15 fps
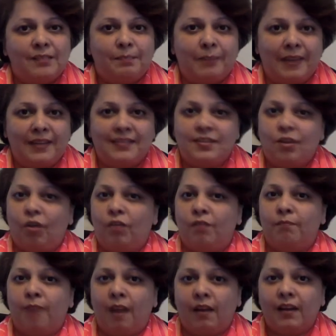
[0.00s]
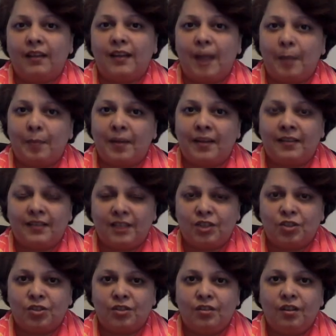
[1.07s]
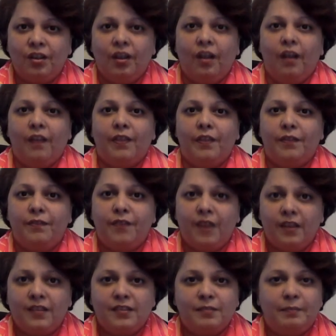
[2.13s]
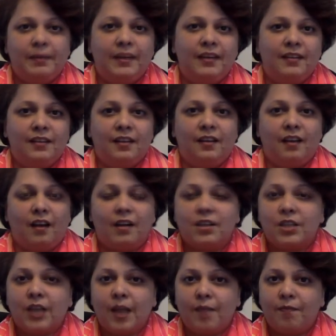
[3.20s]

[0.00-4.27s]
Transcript: based on market capitalization. The first being the large cap